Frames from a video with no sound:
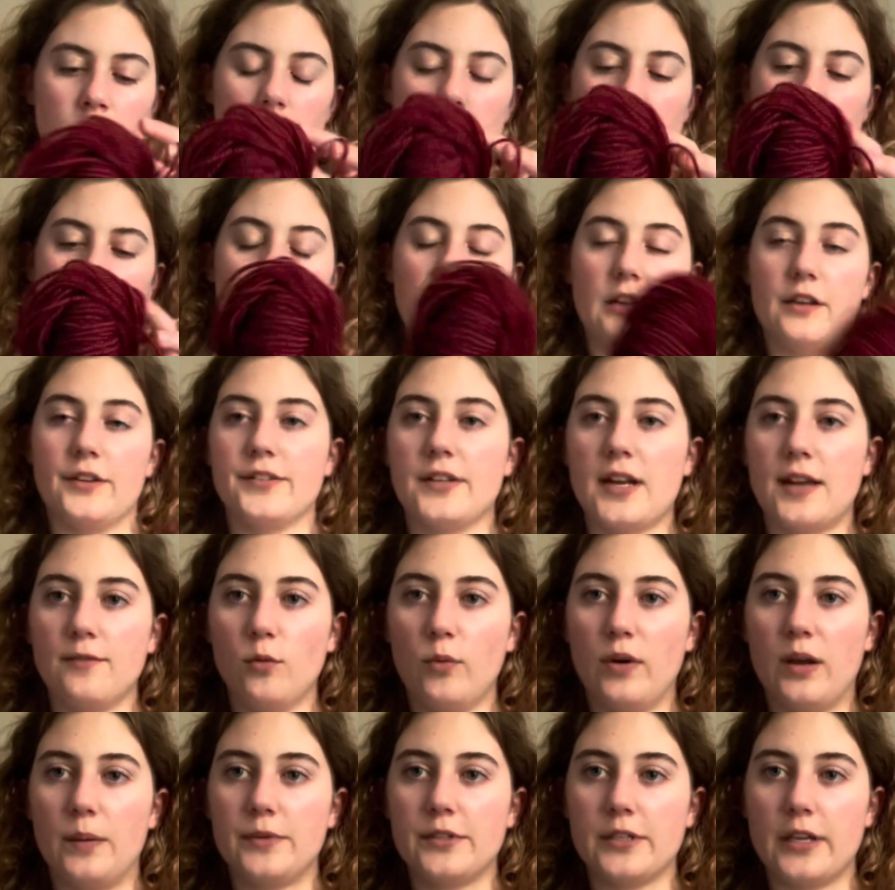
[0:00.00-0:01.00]
He doesn't have a
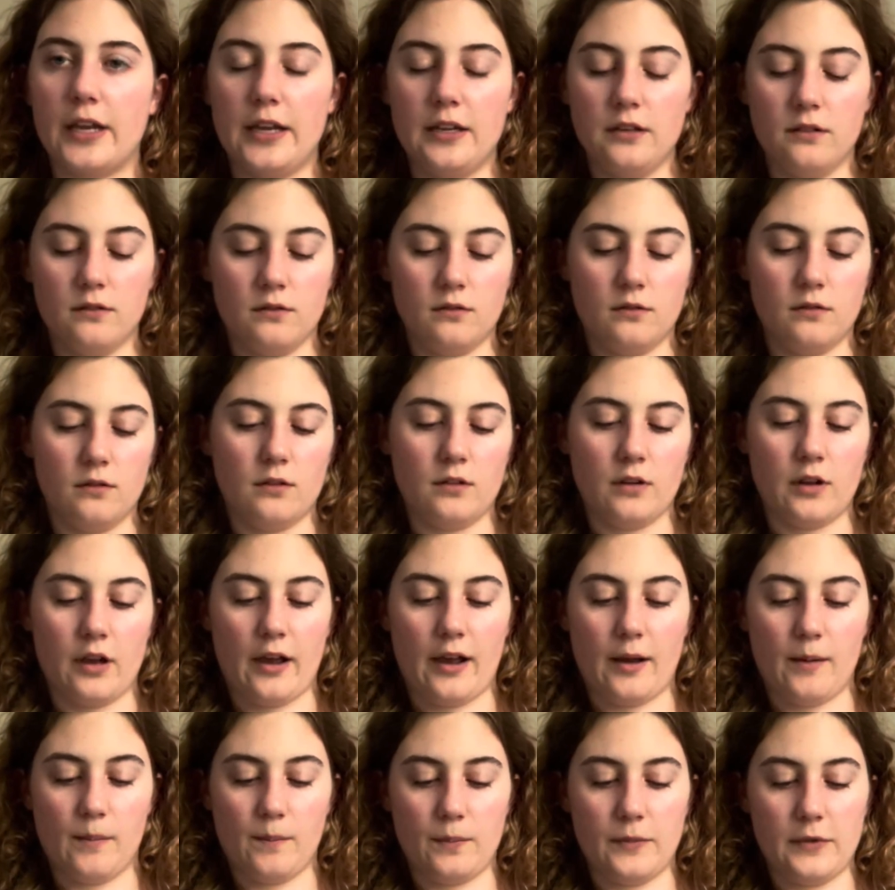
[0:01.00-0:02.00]
website.
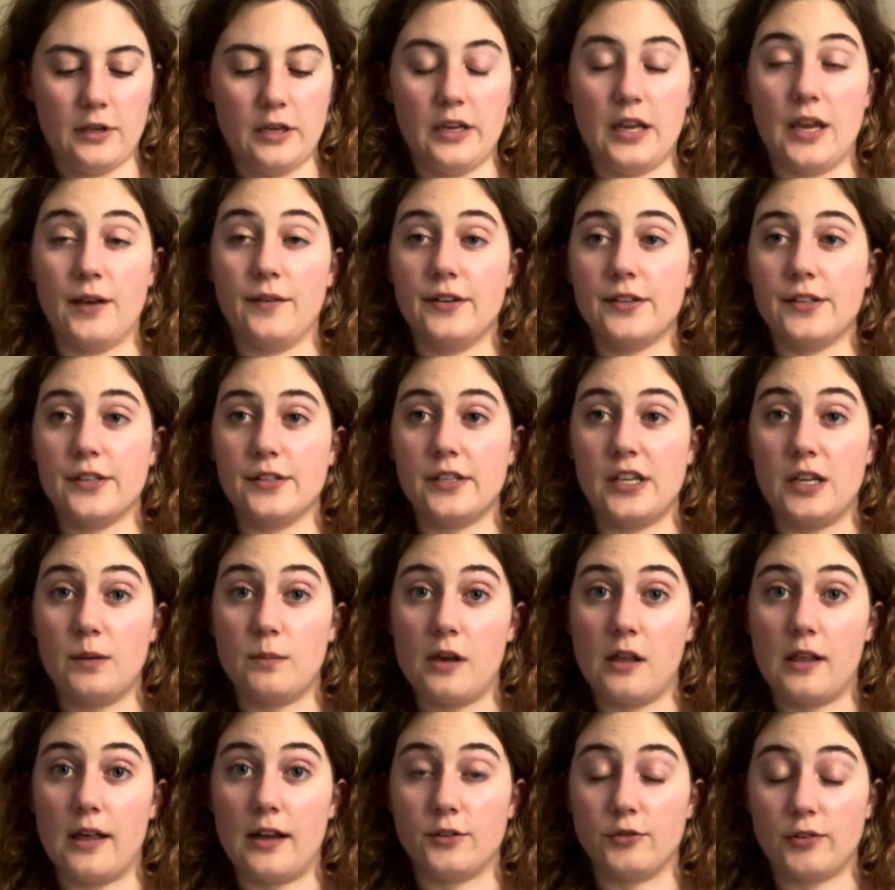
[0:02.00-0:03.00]
He gave us his
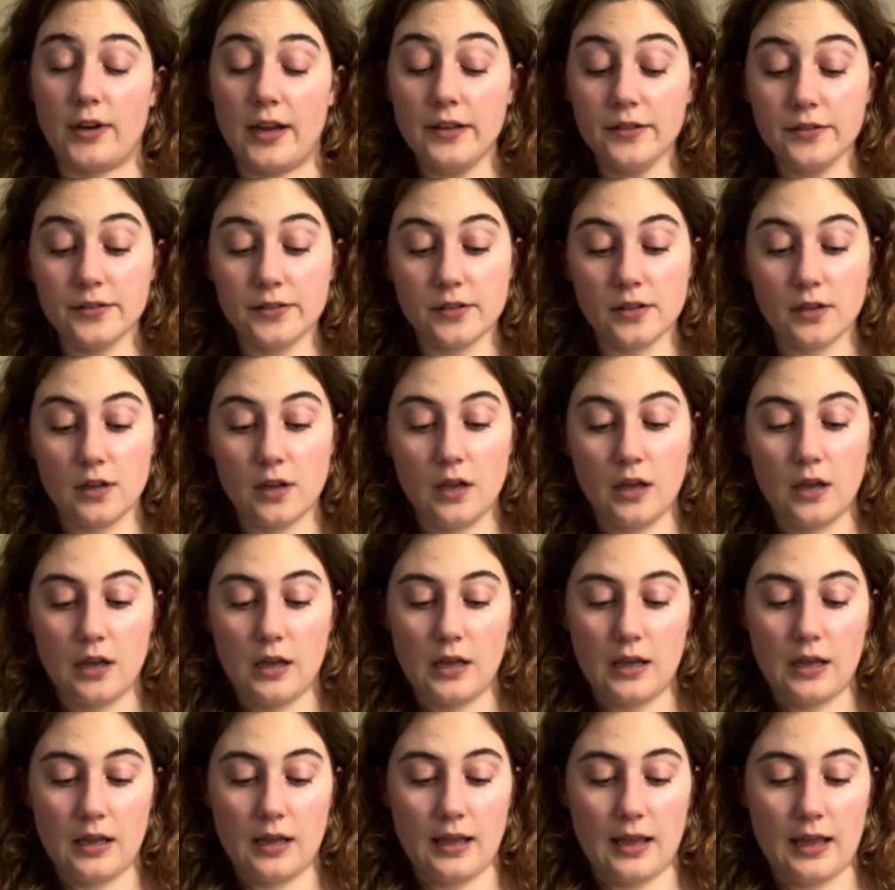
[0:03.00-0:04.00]
email address,
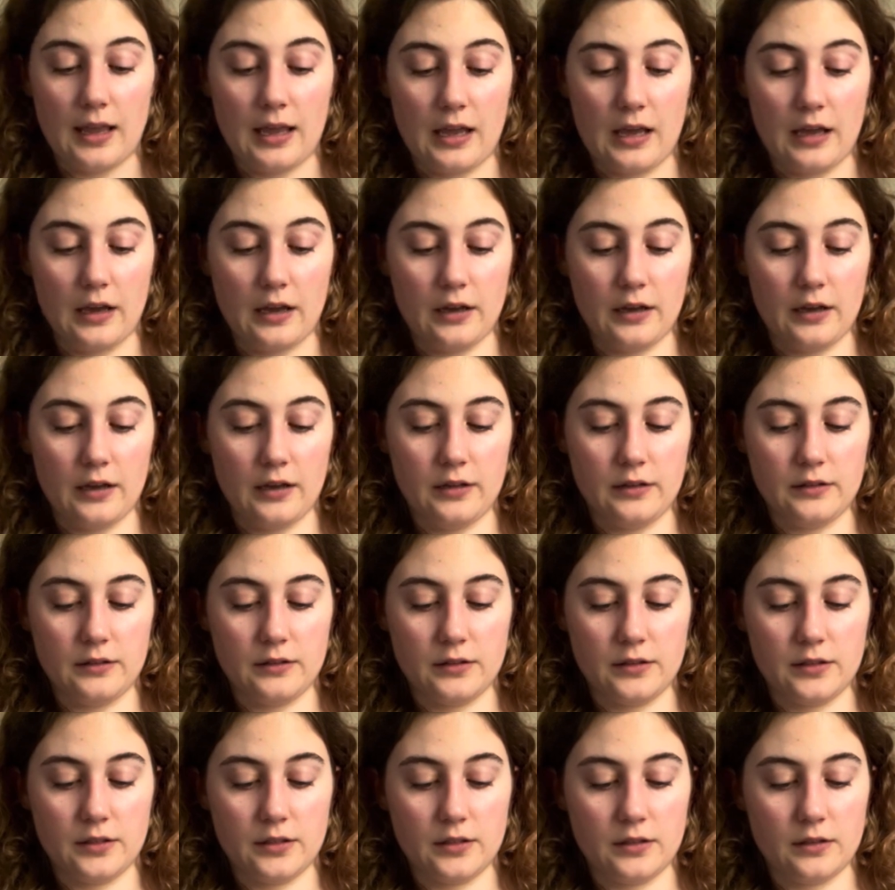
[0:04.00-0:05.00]

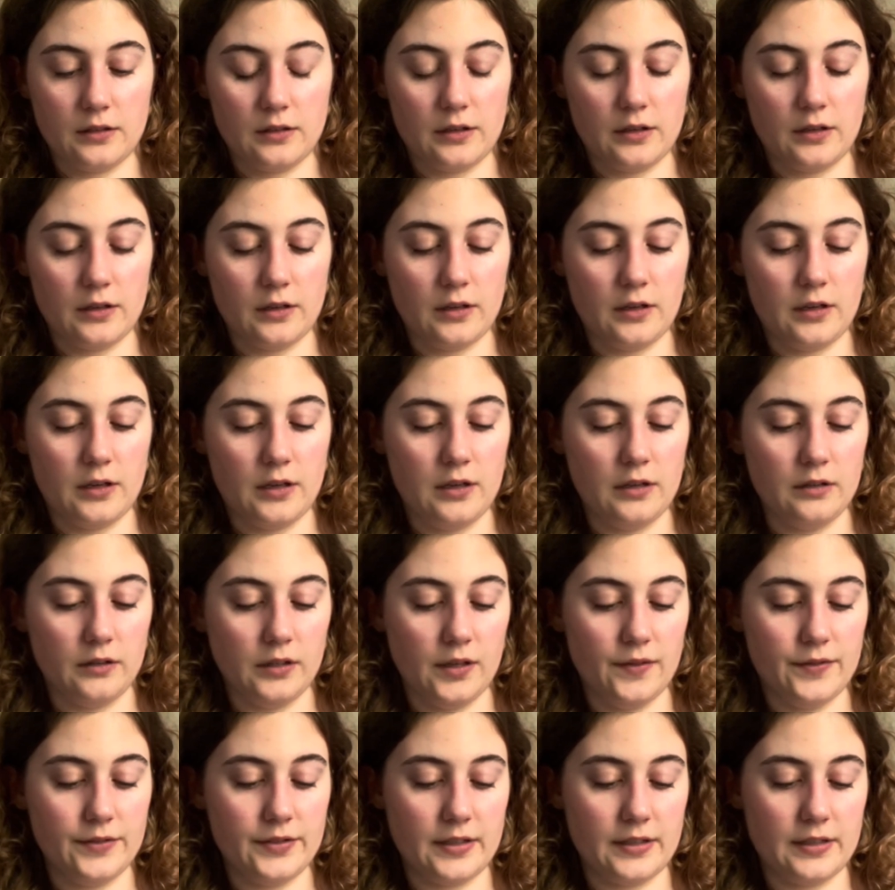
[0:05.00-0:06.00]
and he
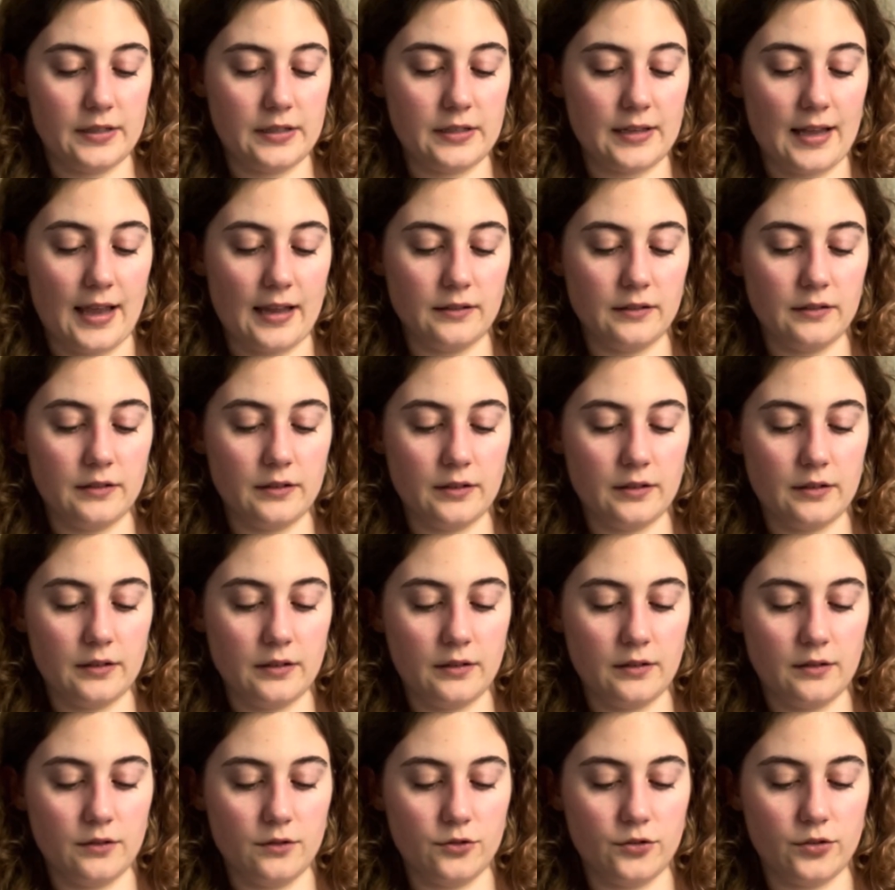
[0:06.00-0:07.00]
lives in
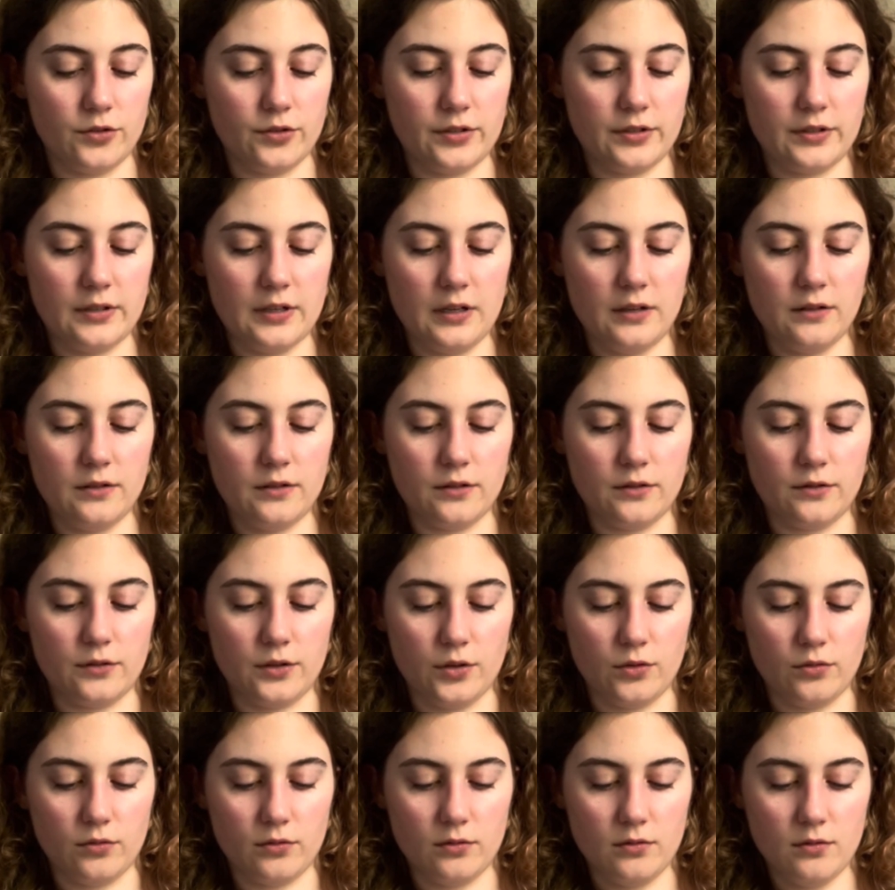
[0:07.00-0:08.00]
Sainte-Justine de
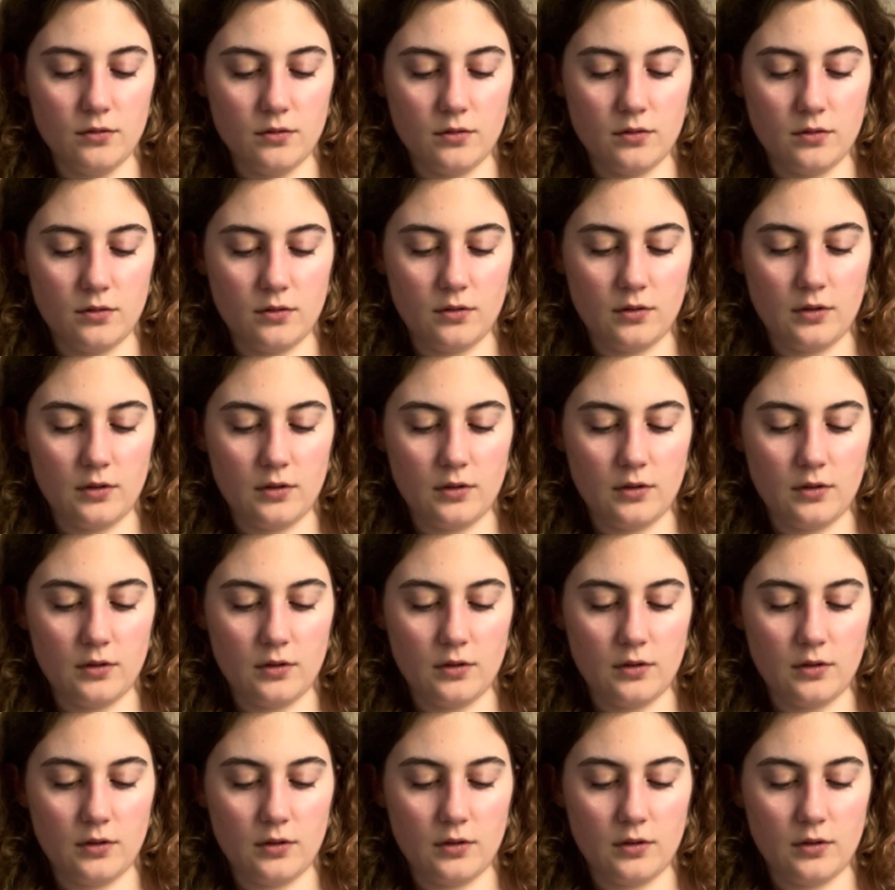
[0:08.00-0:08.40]
Newton.